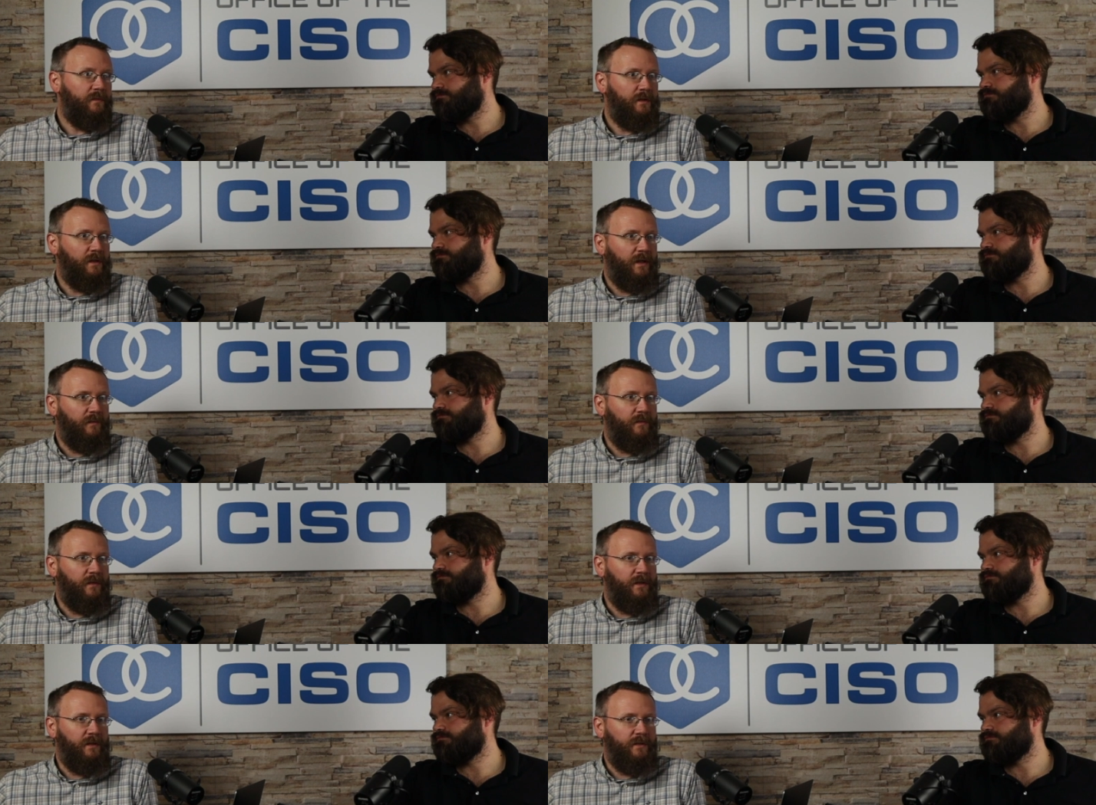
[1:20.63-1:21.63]
Speaker 1: Um,
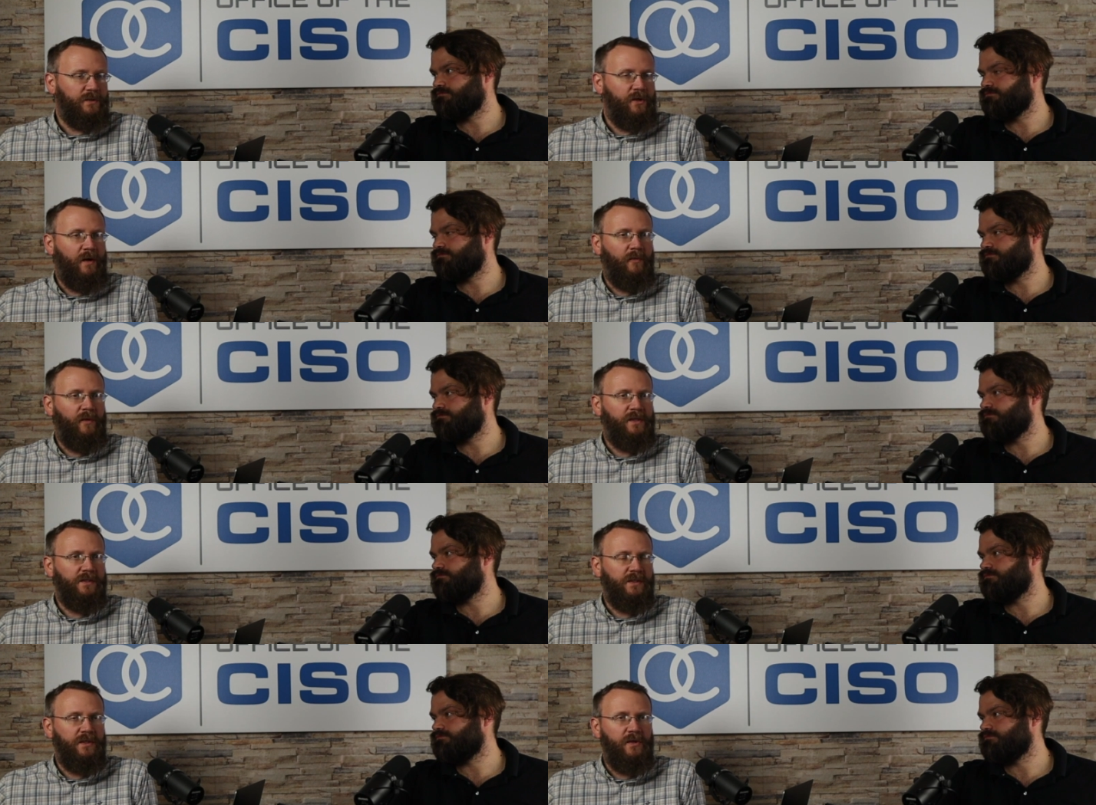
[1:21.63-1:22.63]
the the security
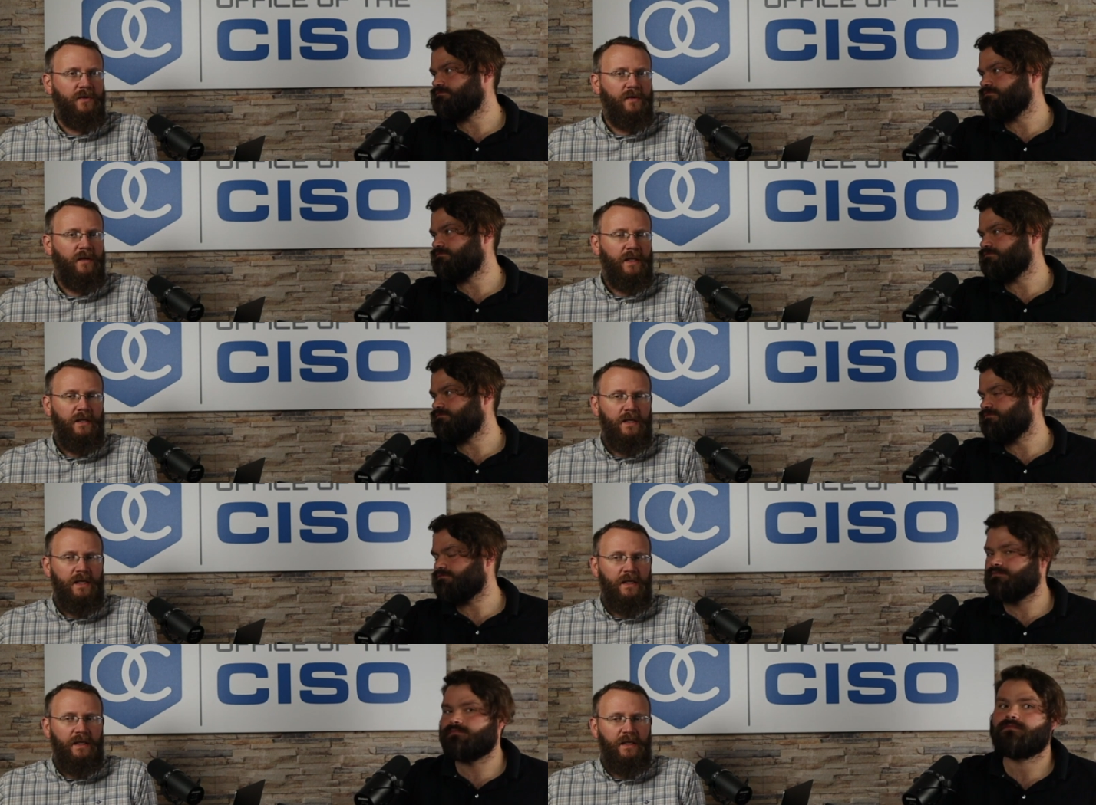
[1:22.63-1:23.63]
operations center
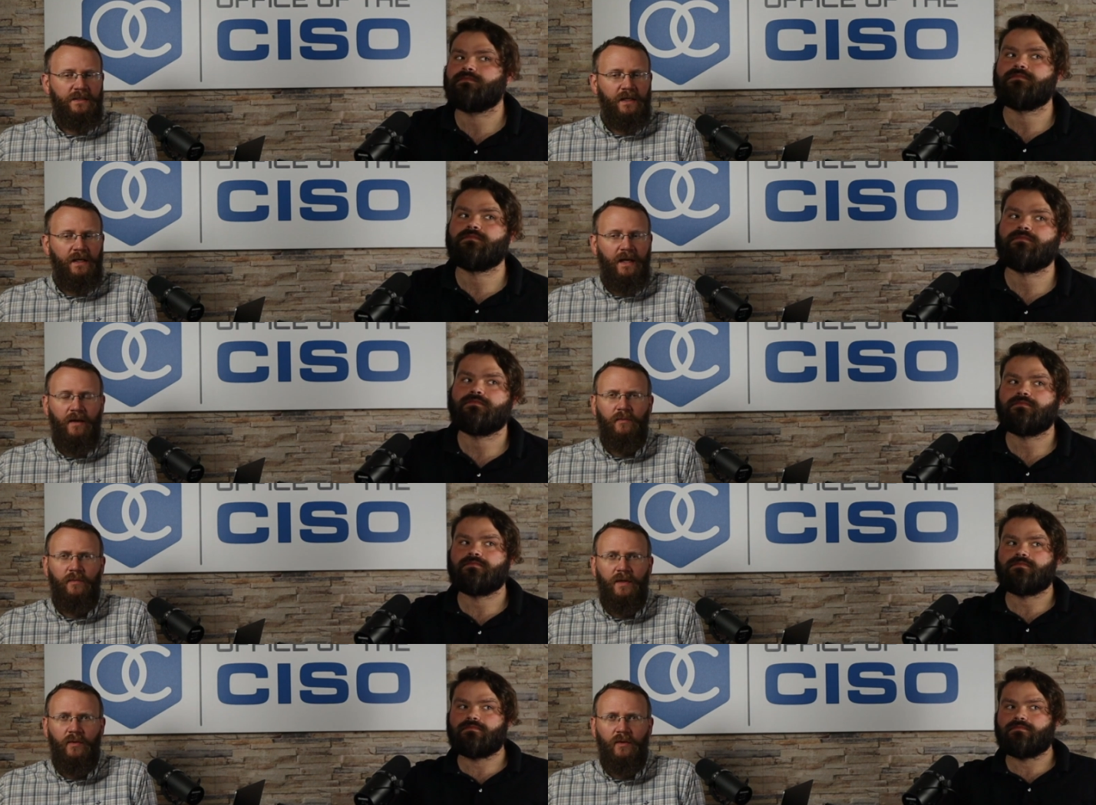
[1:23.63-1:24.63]
is going to help
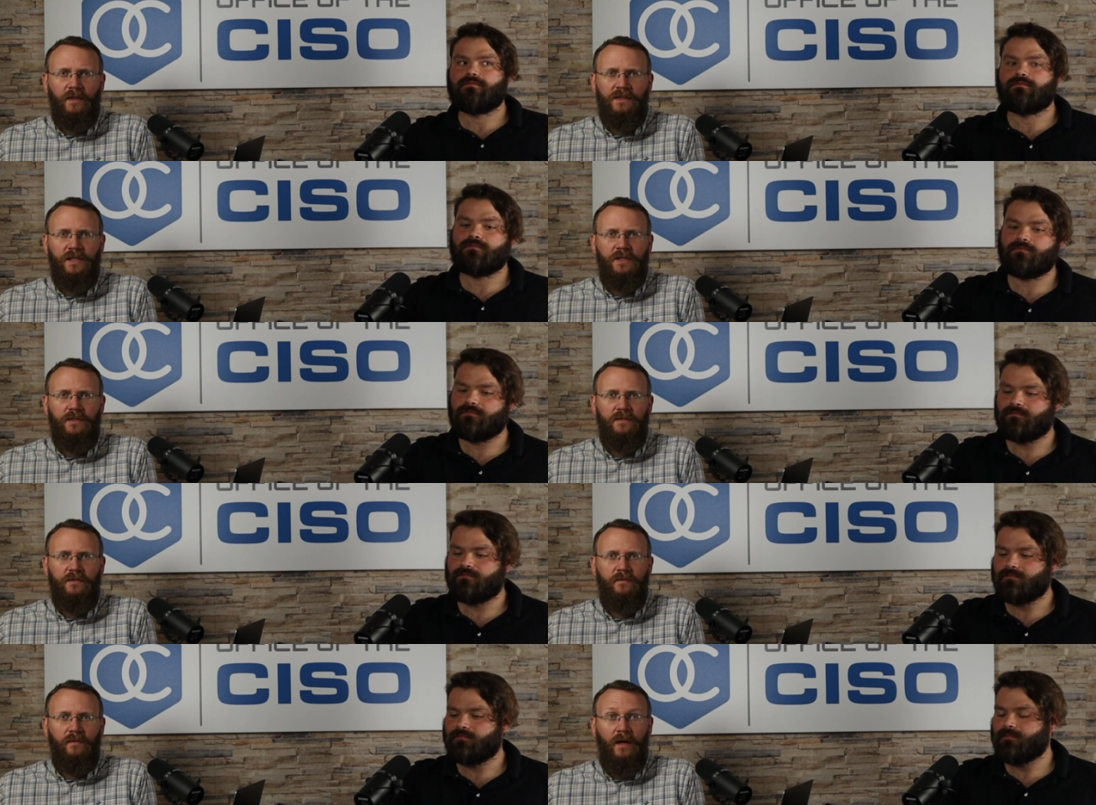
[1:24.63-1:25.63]
an organization
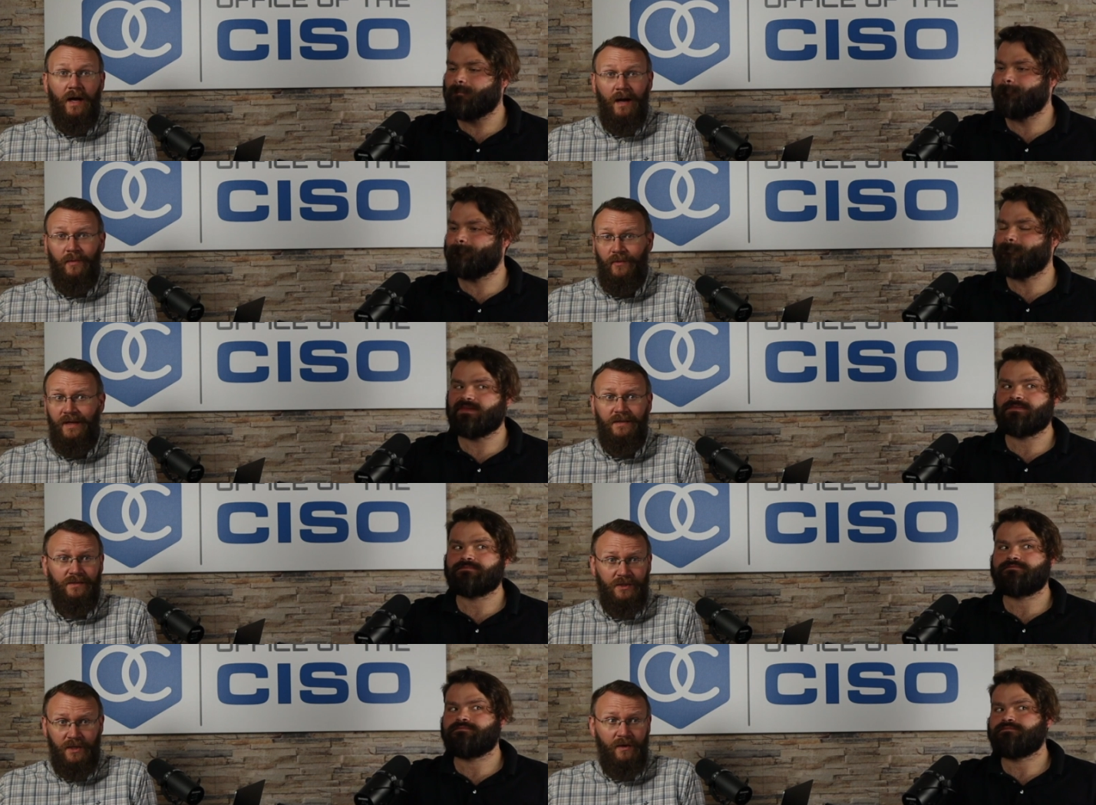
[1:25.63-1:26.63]
operated
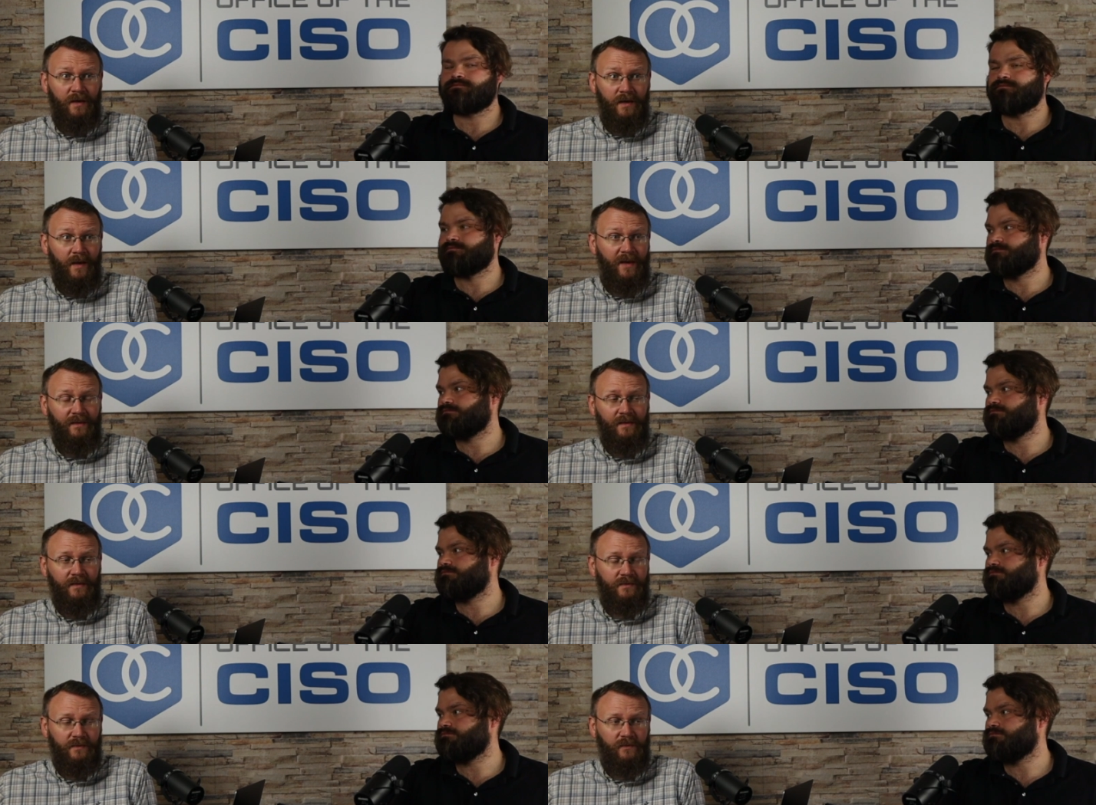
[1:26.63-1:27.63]
security. I mean, uh,
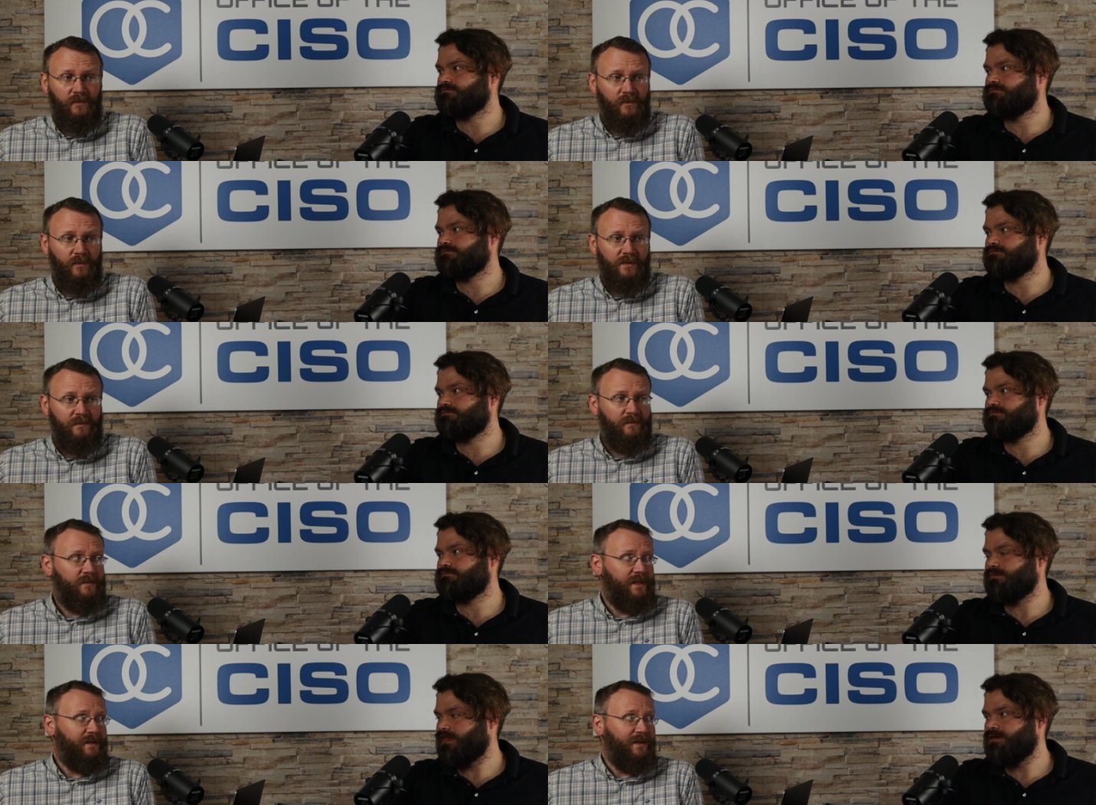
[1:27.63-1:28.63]
that's of course a
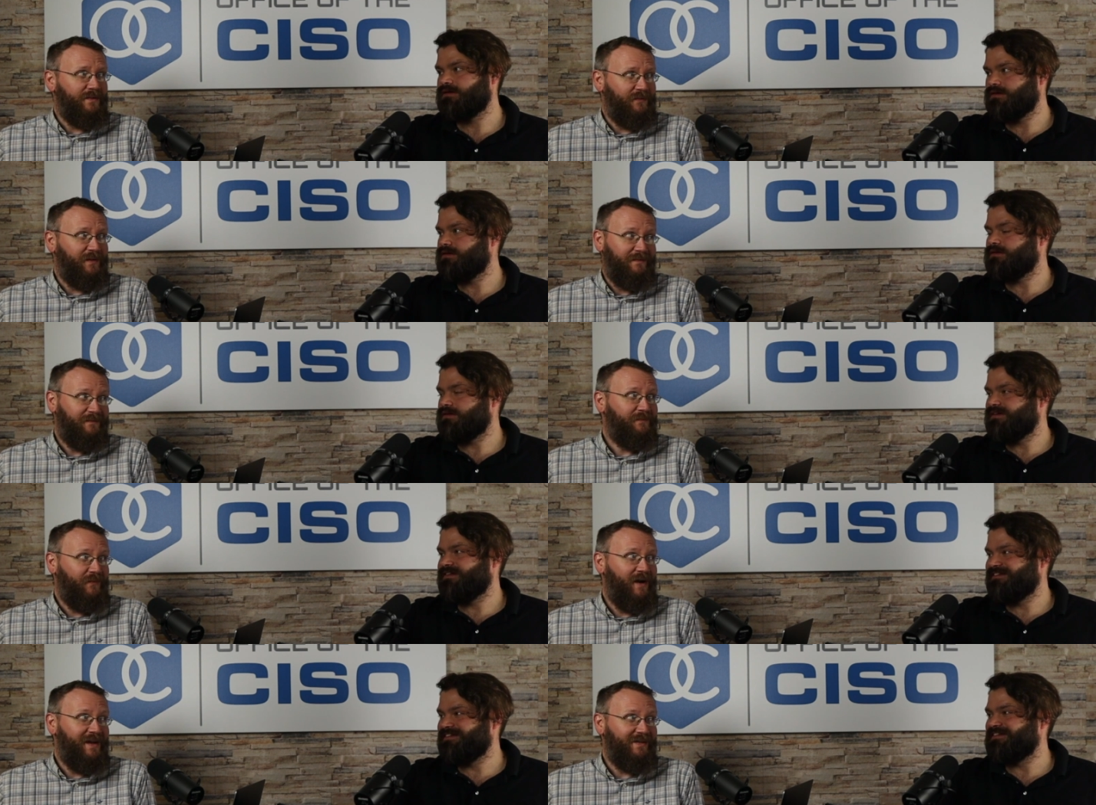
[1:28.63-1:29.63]
ten thousand foot
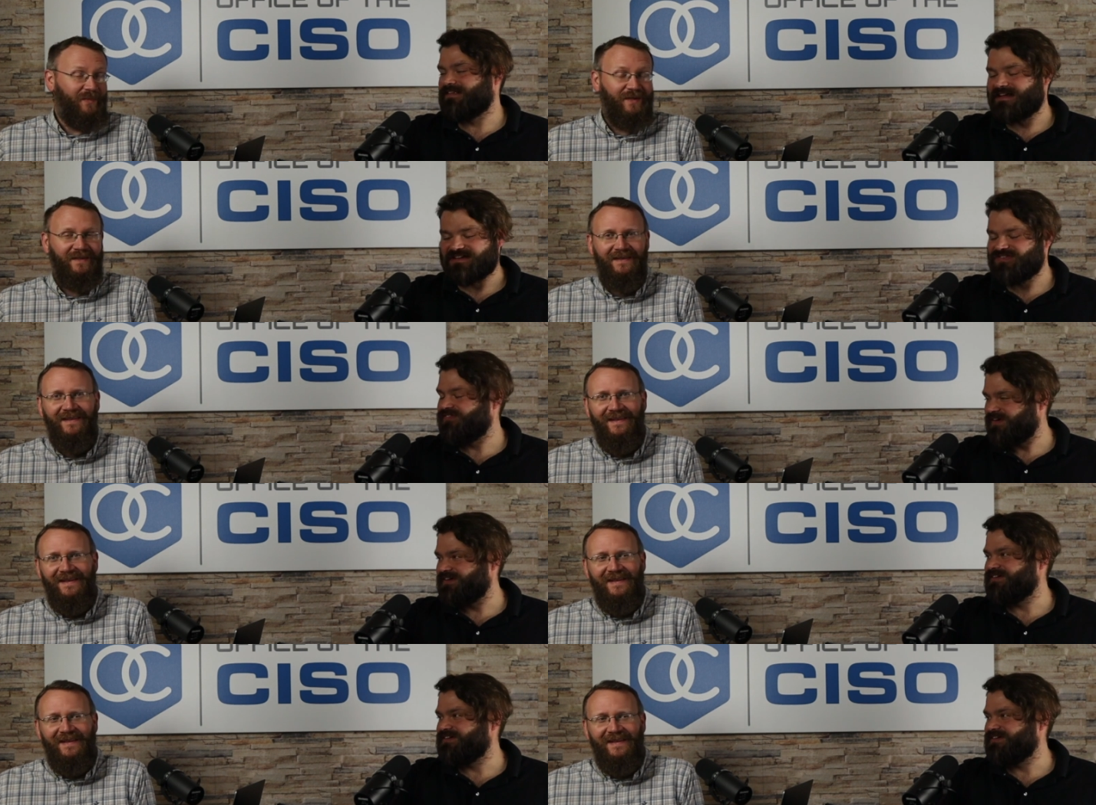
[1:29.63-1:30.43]
phrase. But, it's a very